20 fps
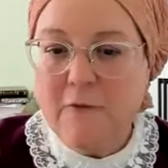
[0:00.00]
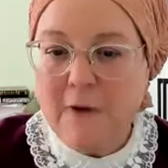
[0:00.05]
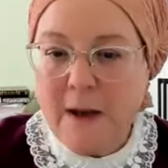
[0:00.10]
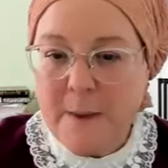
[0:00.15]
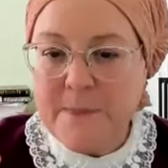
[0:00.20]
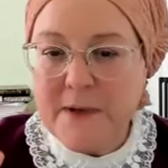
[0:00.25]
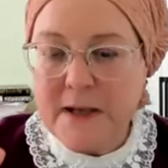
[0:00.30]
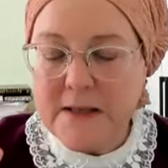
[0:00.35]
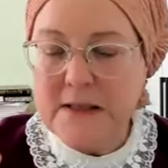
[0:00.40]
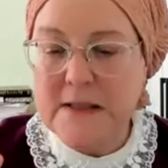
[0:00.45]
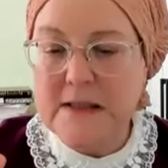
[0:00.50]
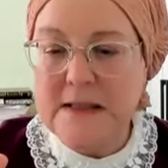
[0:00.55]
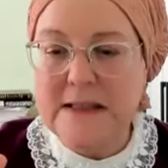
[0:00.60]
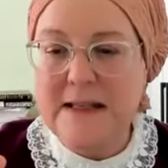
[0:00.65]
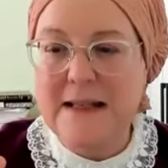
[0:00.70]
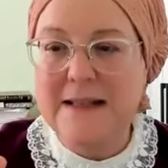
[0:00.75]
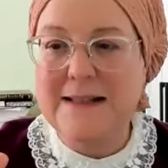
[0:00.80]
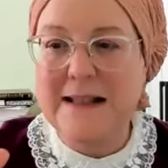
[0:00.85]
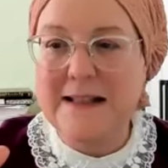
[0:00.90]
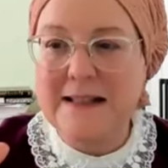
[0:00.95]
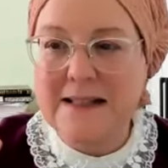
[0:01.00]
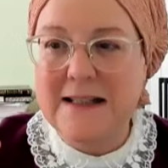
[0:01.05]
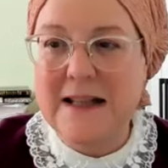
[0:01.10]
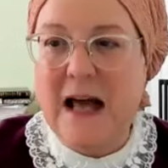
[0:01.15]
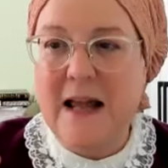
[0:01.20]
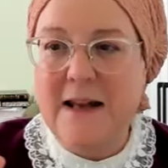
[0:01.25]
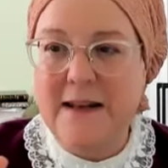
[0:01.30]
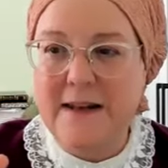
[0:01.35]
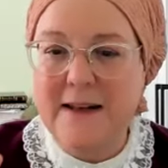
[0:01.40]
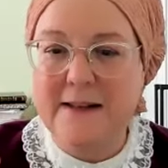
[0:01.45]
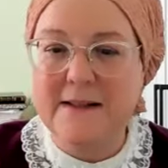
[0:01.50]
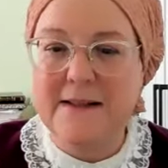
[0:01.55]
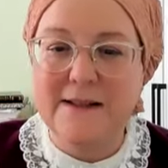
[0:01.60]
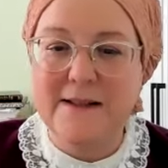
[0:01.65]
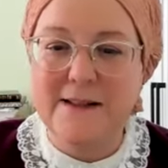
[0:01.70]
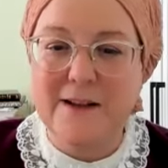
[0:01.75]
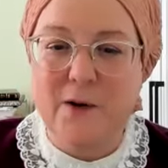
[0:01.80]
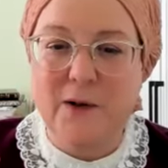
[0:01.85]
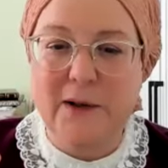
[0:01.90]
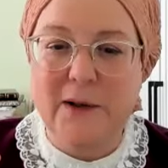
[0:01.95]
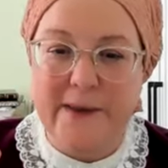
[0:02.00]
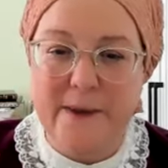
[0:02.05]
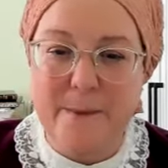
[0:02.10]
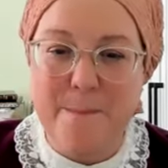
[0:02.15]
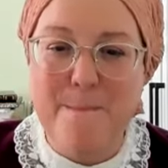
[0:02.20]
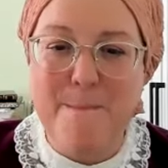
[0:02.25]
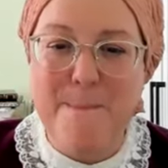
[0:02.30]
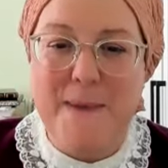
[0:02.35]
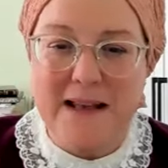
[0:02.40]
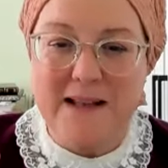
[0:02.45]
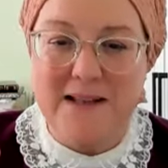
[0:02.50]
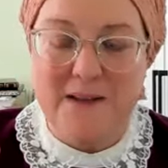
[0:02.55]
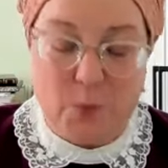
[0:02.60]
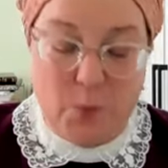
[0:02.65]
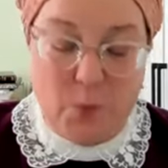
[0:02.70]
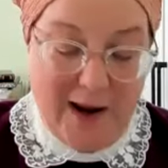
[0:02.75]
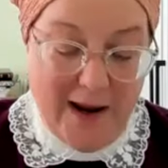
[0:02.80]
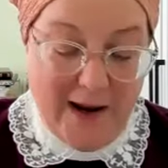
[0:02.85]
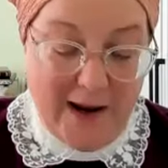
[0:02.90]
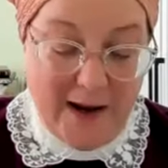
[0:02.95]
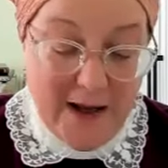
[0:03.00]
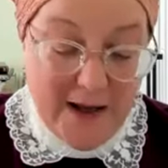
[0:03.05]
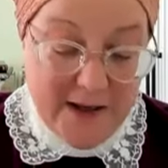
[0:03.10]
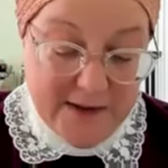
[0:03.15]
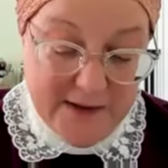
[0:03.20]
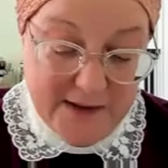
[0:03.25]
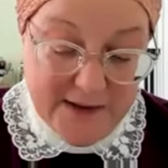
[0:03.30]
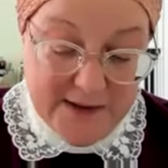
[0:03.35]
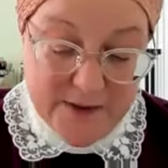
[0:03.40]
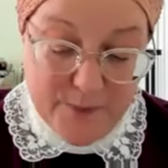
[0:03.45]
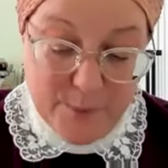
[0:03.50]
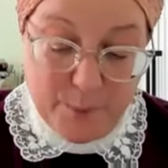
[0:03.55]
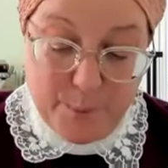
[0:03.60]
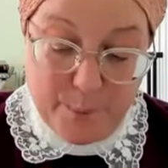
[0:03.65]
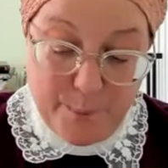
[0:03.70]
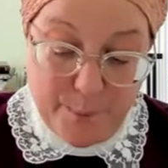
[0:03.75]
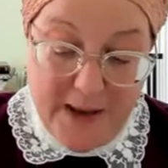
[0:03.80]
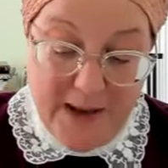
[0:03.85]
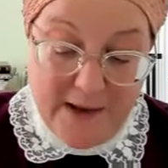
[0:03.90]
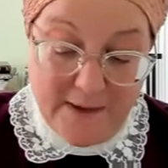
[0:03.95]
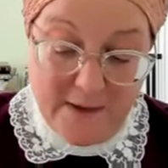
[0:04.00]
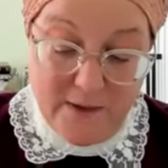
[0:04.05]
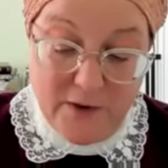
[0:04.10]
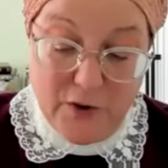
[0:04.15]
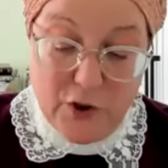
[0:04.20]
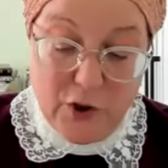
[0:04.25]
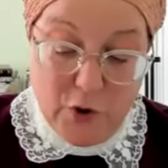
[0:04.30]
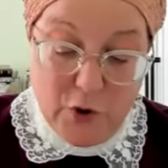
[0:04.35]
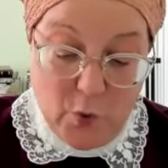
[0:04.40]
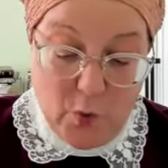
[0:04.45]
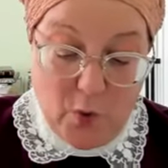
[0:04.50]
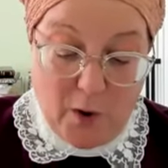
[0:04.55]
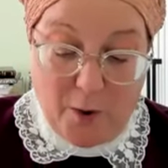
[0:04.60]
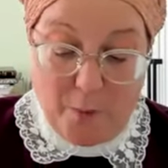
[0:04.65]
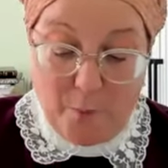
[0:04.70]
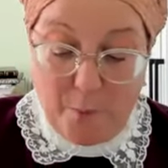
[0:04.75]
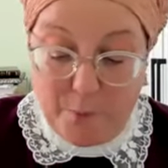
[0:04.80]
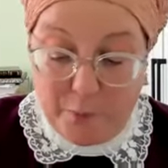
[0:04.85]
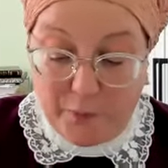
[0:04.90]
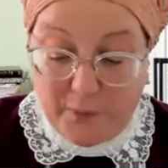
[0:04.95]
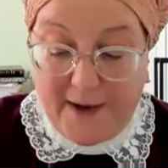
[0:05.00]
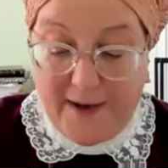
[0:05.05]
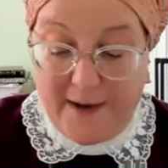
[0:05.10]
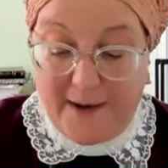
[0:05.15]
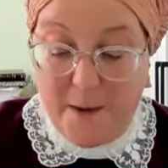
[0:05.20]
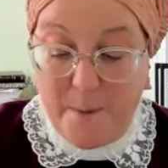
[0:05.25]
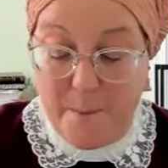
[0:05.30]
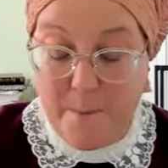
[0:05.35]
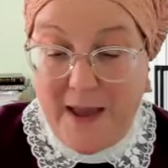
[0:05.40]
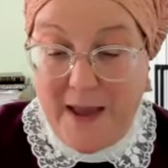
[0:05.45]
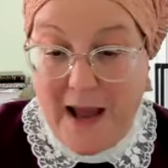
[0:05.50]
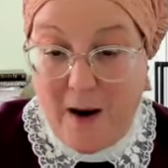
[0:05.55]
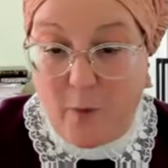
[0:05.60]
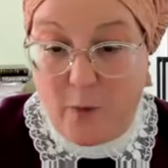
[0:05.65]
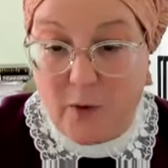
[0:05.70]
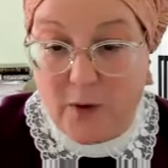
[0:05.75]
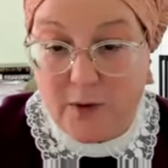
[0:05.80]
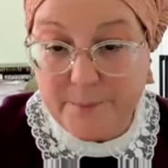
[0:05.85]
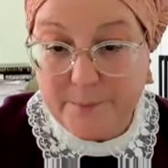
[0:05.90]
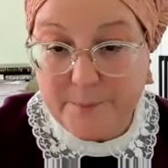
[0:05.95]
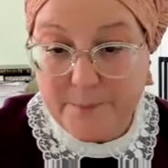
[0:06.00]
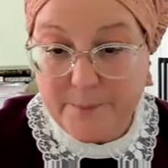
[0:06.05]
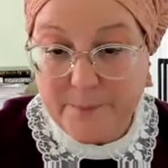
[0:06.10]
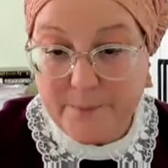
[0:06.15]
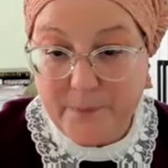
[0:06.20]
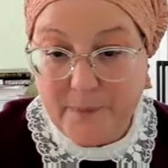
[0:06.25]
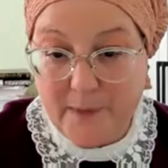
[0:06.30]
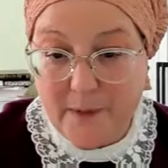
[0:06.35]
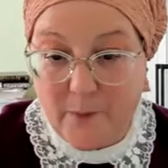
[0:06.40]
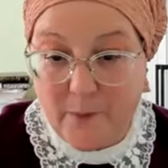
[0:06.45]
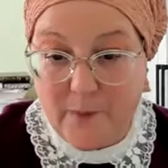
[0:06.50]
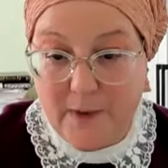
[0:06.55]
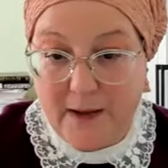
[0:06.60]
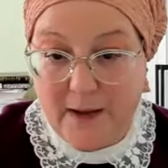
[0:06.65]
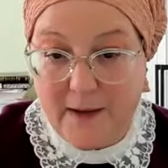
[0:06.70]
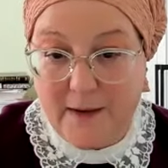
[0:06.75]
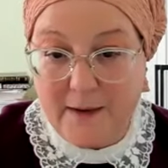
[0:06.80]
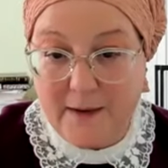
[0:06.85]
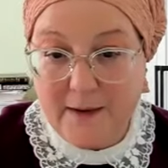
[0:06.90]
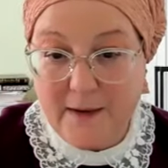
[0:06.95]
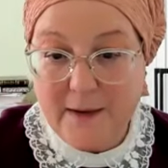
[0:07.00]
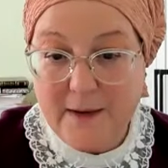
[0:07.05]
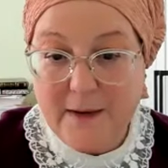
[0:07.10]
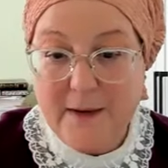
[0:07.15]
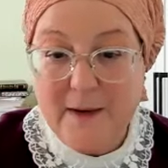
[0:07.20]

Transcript: Reb Noson says it's not necessarily the best way to spend your brain power. Okay.